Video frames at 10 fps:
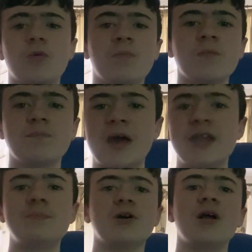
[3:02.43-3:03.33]
or
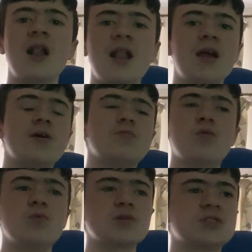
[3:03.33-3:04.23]
Penny, but
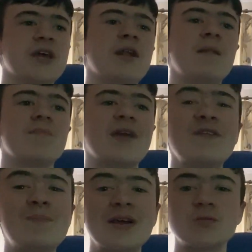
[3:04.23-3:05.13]
we'll, we'll see. If
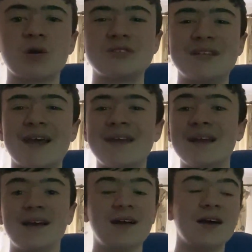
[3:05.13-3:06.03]
he plays well today,
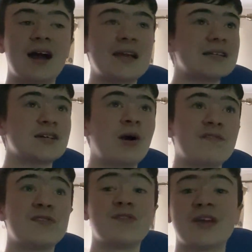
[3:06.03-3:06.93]
uh, I guess I'll
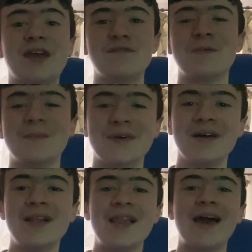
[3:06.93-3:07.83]
have to forgive him. But
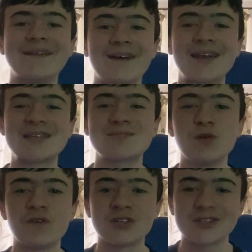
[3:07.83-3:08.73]
anyway, let's
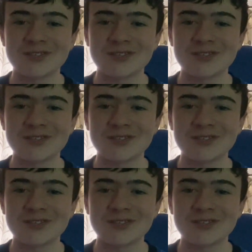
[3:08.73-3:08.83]
move on to the